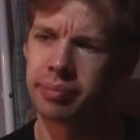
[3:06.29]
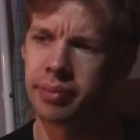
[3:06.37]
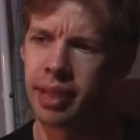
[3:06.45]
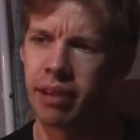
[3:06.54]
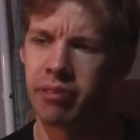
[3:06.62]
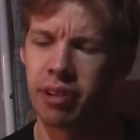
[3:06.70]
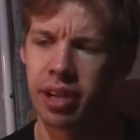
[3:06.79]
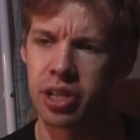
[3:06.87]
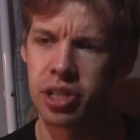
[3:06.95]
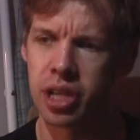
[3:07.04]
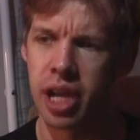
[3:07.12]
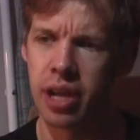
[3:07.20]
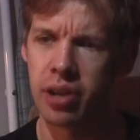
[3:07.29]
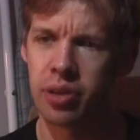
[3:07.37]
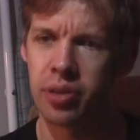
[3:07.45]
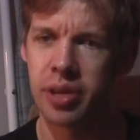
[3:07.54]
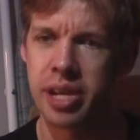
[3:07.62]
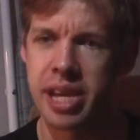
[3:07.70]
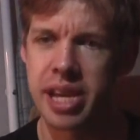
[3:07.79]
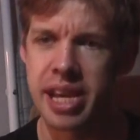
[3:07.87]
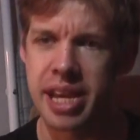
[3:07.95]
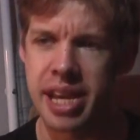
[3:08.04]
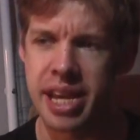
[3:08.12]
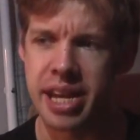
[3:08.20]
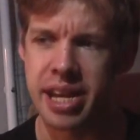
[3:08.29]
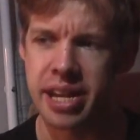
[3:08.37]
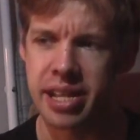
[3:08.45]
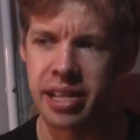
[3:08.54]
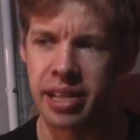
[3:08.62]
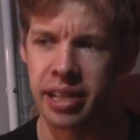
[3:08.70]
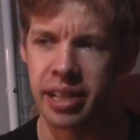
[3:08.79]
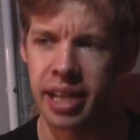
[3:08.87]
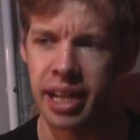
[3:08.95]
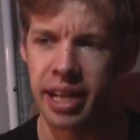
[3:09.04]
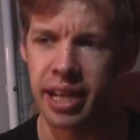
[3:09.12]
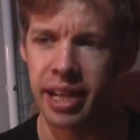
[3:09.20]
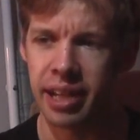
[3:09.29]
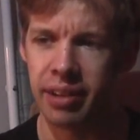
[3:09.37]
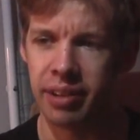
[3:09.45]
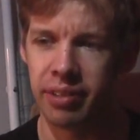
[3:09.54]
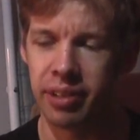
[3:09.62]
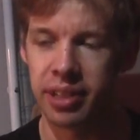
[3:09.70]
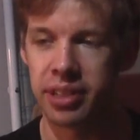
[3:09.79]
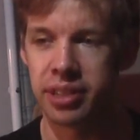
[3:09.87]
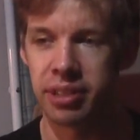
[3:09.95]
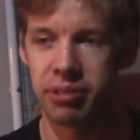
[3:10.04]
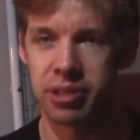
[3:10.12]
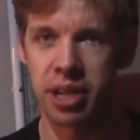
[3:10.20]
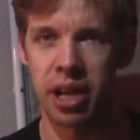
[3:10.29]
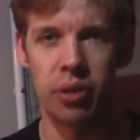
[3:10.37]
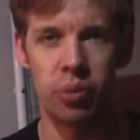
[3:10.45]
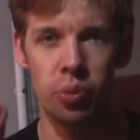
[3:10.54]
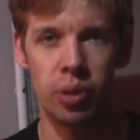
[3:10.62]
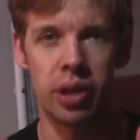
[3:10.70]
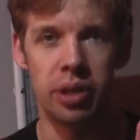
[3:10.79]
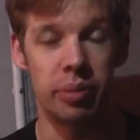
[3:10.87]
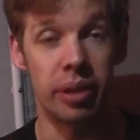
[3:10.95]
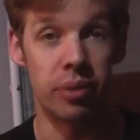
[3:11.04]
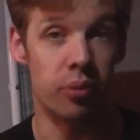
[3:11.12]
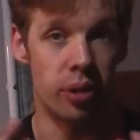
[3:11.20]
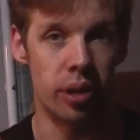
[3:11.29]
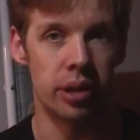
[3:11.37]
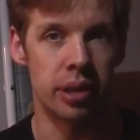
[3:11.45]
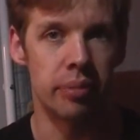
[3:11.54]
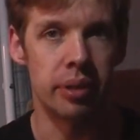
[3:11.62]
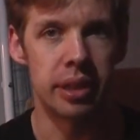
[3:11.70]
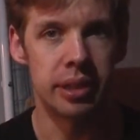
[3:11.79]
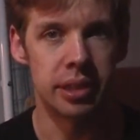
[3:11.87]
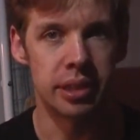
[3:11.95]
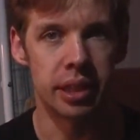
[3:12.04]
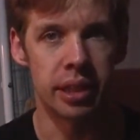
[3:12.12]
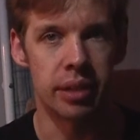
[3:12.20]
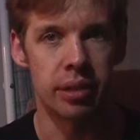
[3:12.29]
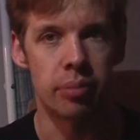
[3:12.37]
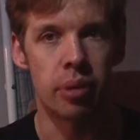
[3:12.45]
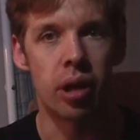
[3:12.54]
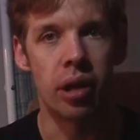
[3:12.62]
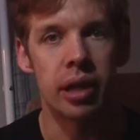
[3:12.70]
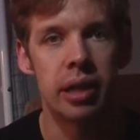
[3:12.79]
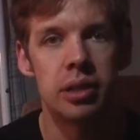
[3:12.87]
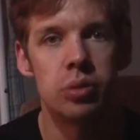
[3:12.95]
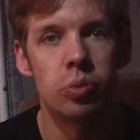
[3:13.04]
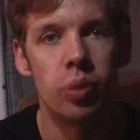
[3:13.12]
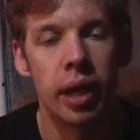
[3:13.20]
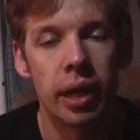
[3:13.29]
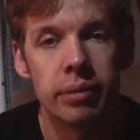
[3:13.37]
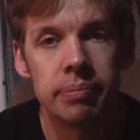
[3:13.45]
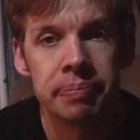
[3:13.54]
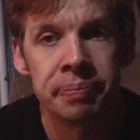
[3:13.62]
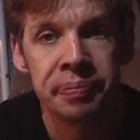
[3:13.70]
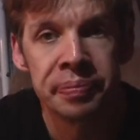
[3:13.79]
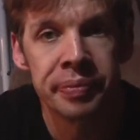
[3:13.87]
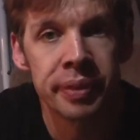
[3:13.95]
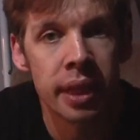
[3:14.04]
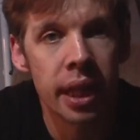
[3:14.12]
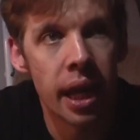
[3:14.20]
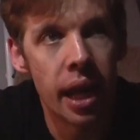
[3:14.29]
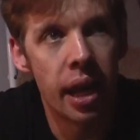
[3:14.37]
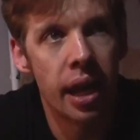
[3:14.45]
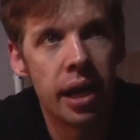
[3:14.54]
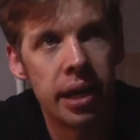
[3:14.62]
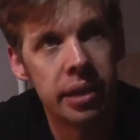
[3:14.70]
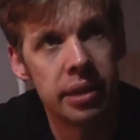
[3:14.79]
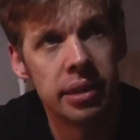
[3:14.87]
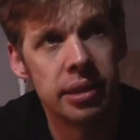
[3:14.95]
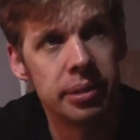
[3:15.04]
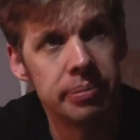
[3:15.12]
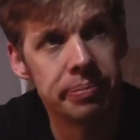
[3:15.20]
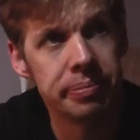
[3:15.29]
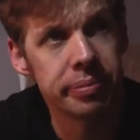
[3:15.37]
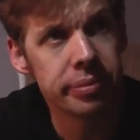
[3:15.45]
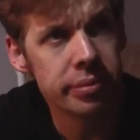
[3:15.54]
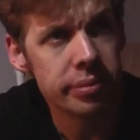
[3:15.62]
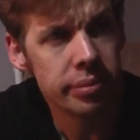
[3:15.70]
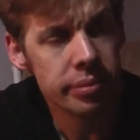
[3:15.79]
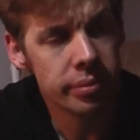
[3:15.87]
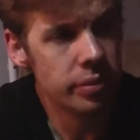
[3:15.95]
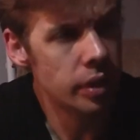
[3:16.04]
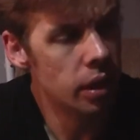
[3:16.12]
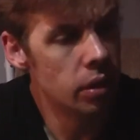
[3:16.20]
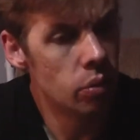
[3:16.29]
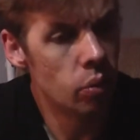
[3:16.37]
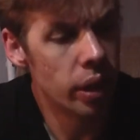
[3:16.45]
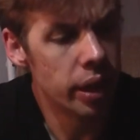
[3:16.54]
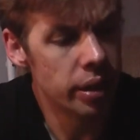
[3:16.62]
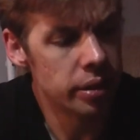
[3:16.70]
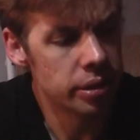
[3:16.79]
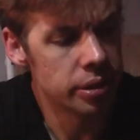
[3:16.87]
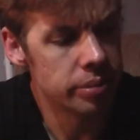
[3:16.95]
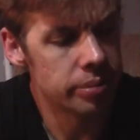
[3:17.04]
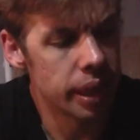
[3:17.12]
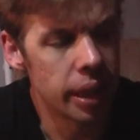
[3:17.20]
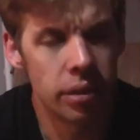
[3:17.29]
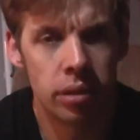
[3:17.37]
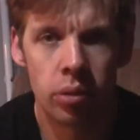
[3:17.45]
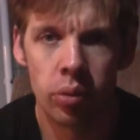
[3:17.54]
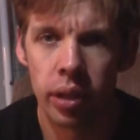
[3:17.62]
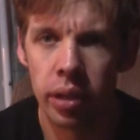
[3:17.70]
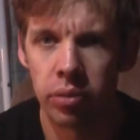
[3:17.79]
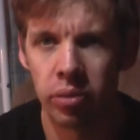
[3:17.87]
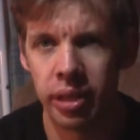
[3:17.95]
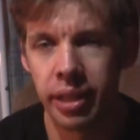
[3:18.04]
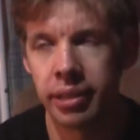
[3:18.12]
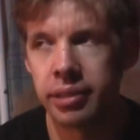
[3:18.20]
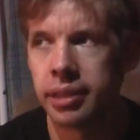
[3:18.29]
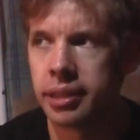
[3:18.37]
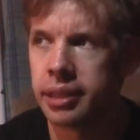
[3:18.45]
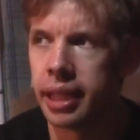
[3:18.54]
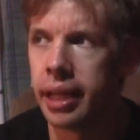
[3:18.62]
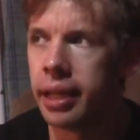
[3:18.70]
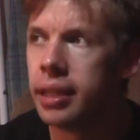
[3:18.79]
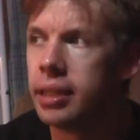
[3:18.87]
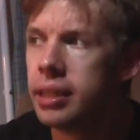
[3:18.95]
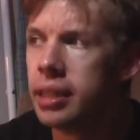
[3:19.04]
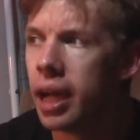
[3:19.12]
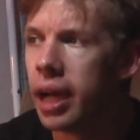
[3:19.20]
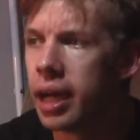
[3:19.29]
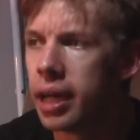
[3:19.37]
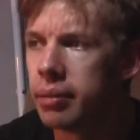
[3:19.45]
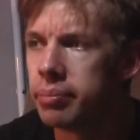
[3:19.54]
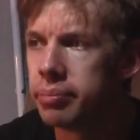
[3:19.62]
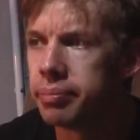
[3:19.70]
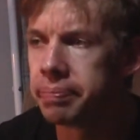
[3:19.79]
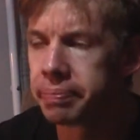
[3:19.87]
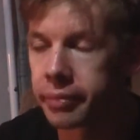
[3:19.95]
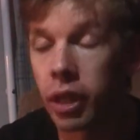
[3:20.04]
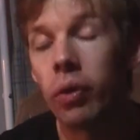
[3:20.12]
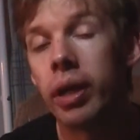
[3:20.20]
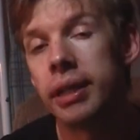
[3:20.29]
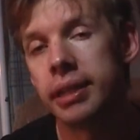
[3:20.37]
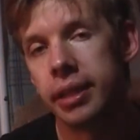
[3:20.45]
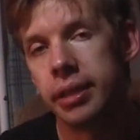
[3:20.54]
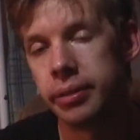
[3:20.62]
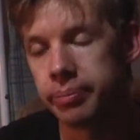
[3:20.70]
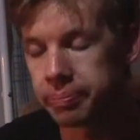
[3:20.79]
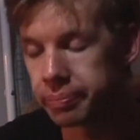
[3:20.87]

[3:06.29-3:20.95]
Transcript: Nephrite's shadow in the lady, it was kind of weird, but it worked. I mean, it's just like the manga as well. And, what else? I don't know what else to say. Oh, yes, I do.